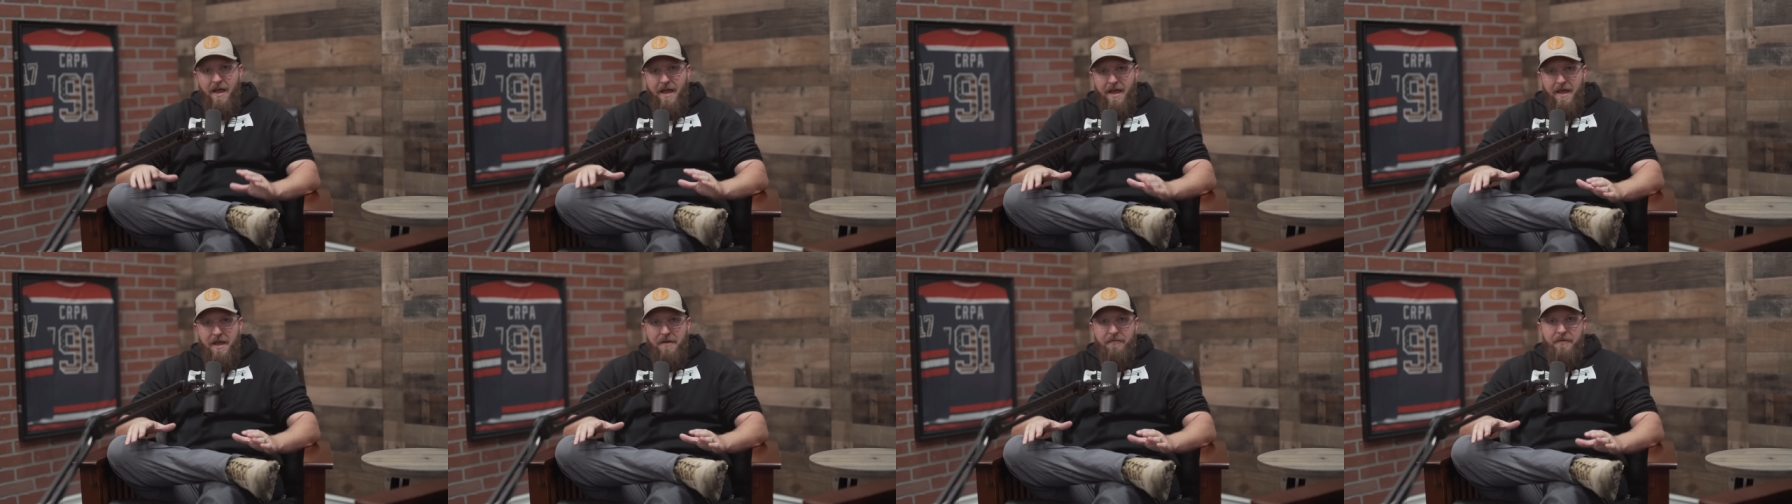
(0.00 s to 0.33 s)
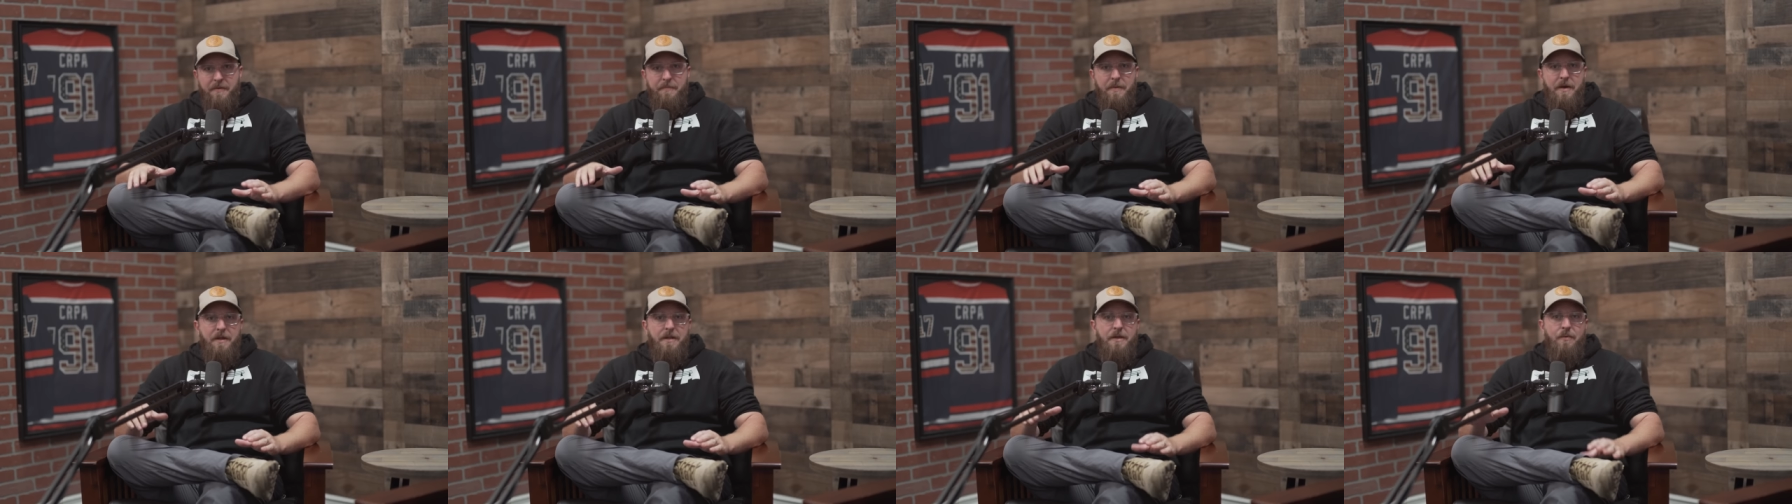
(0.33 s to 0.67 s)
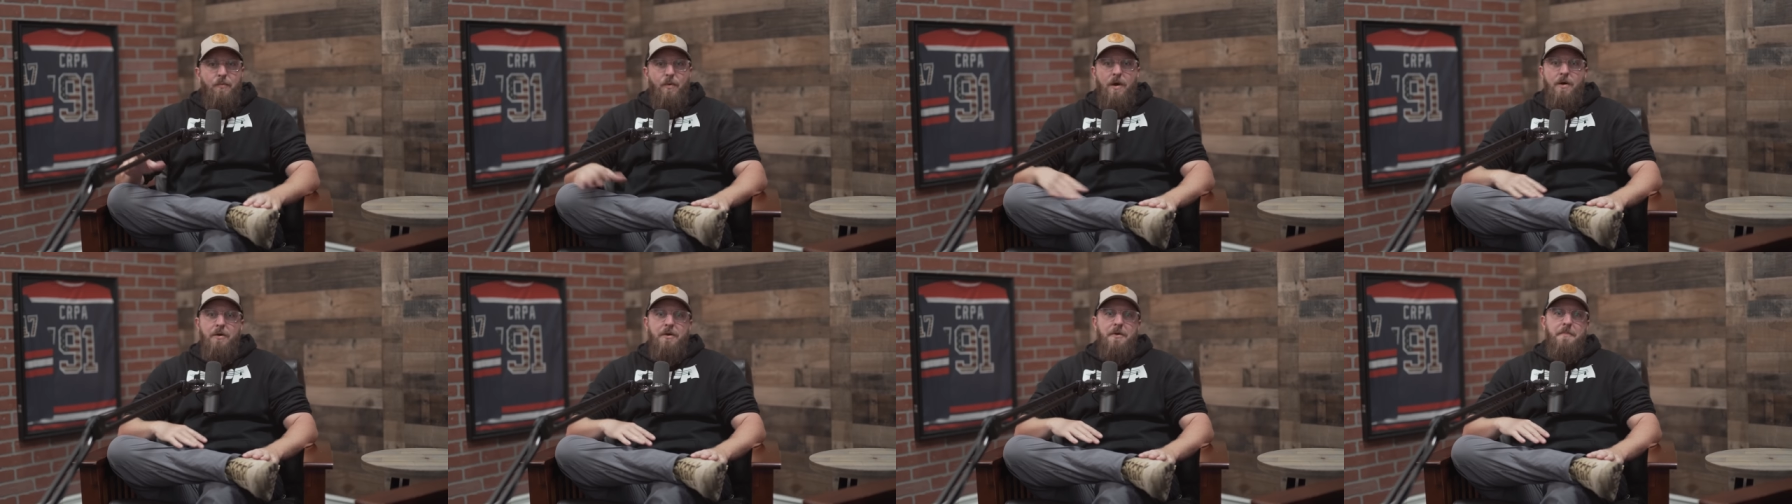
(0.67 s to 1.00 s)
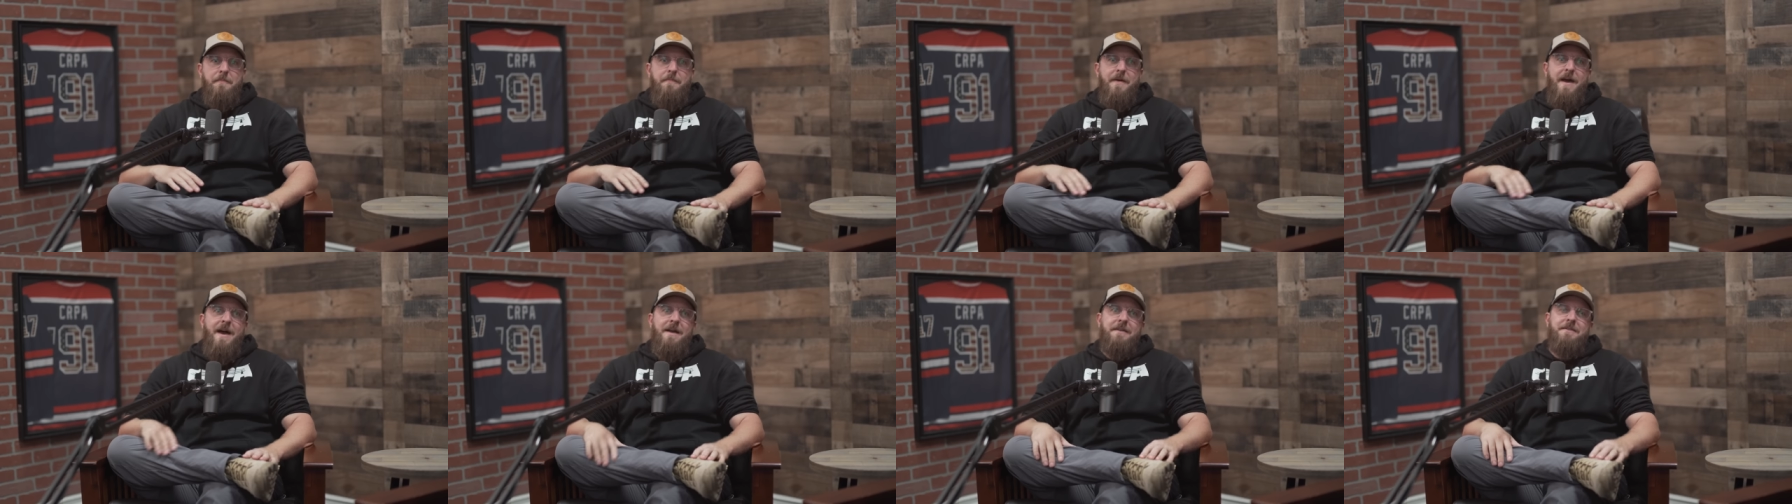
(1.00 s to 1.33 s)
Hey everybody,
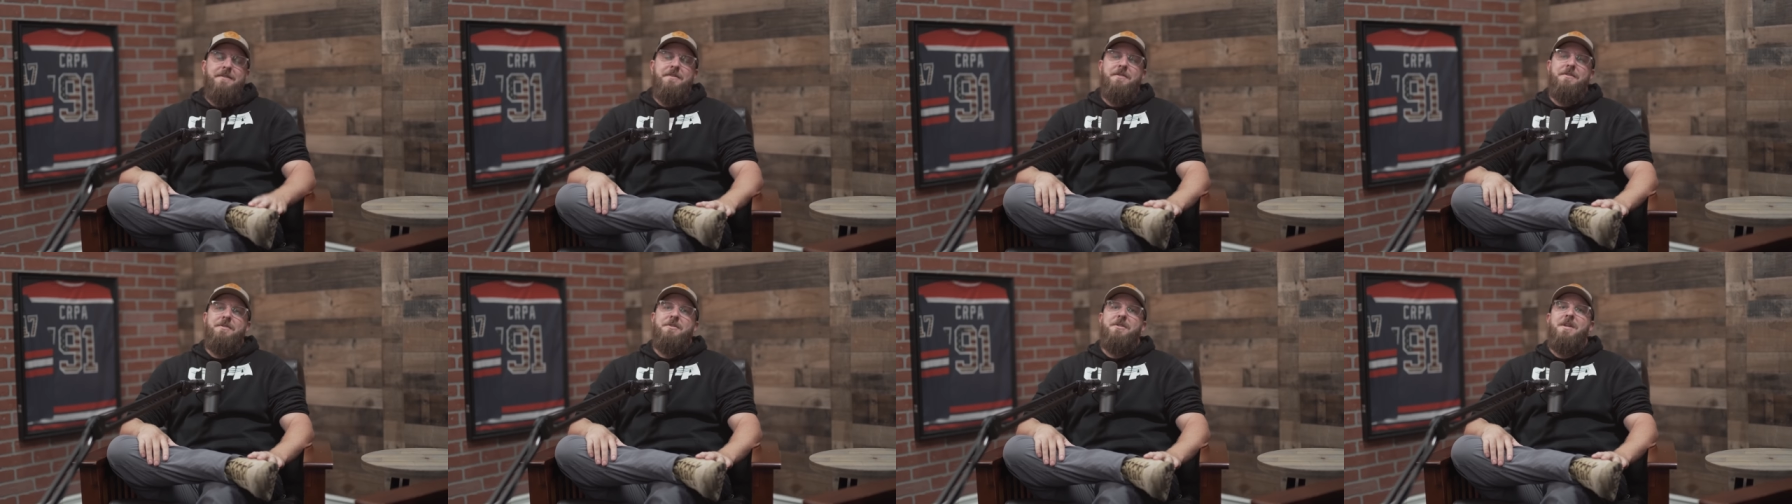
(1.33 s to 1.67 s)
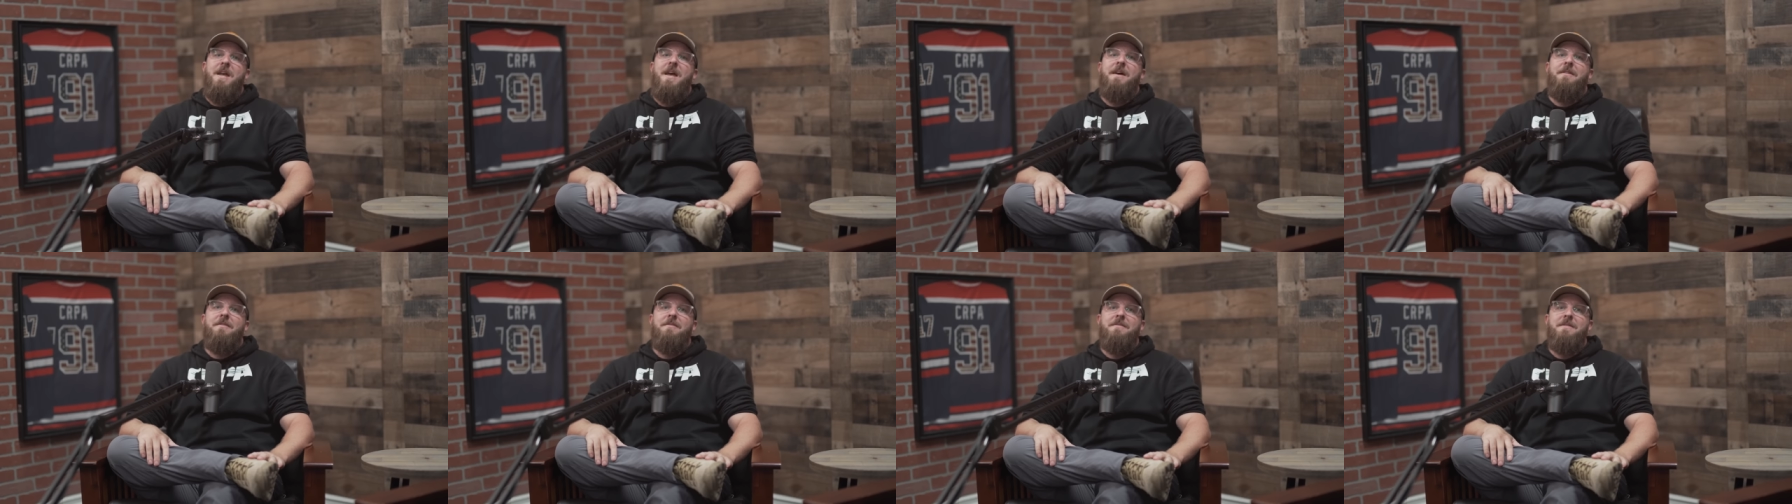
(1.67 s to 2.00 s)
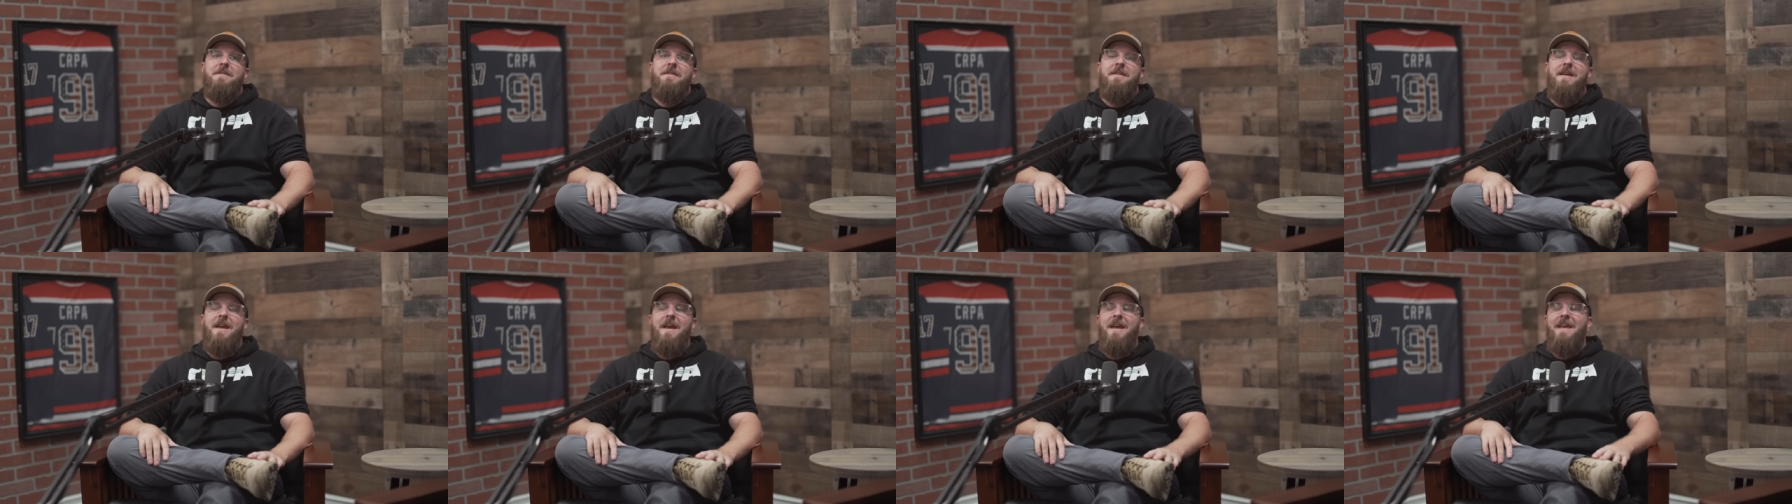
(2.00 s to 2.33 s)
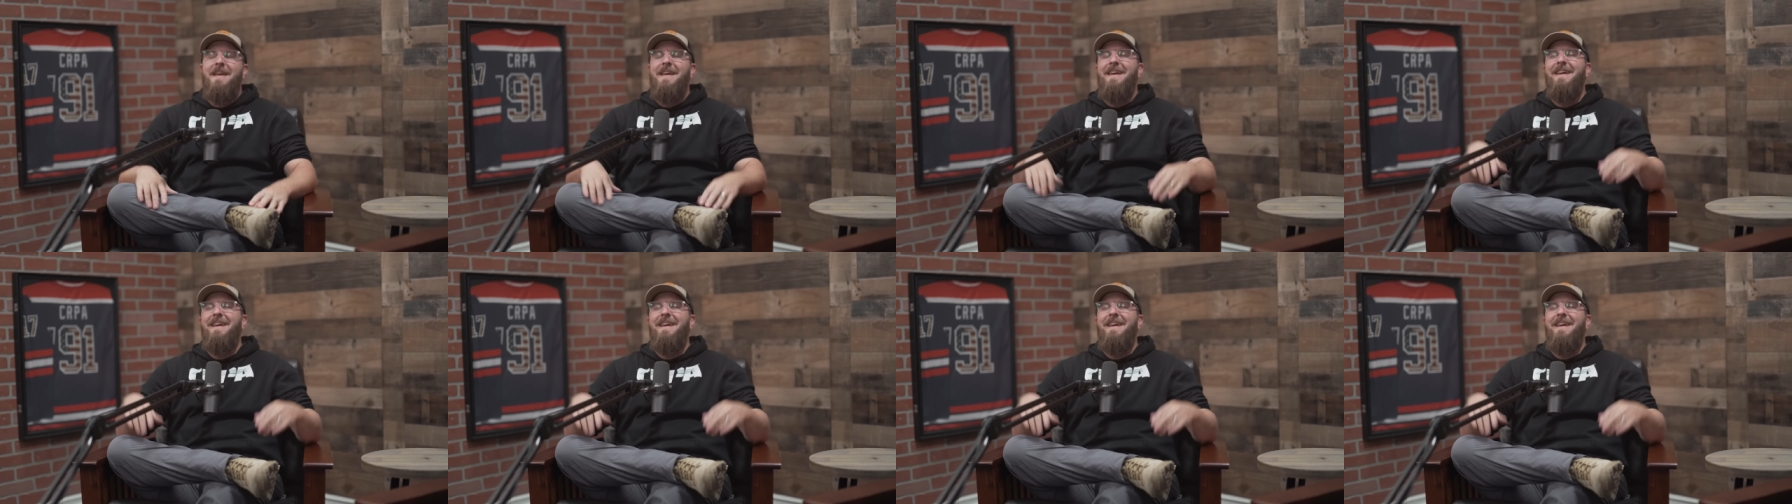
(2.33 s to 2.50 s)
welcome back to the channel today.